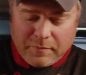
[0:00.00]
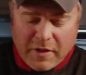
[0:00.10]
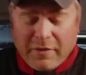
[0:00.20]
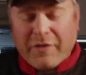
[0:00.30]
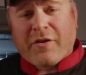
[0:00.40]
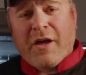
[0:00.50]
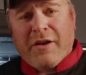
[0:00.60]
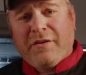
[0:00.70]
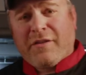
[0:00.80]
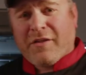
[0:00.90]
Let's cut
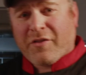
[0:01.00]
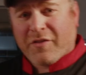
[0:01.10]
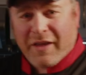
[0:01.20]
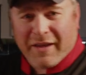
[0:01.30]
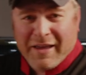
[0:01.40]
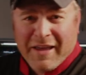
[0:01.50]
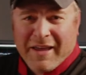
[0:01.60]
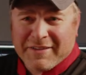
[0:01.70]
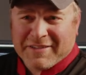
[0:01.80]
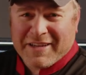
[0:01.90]
into this thing
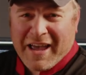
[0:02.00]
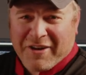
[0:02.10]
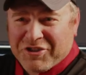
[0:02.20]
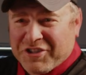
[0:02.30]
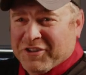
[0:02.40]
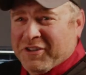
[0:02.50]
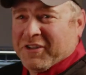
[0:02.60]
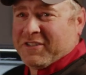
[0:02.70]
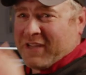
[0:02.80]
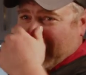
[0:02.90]
and see how she
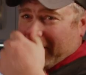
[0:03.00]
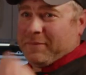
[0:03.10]
looks, huh?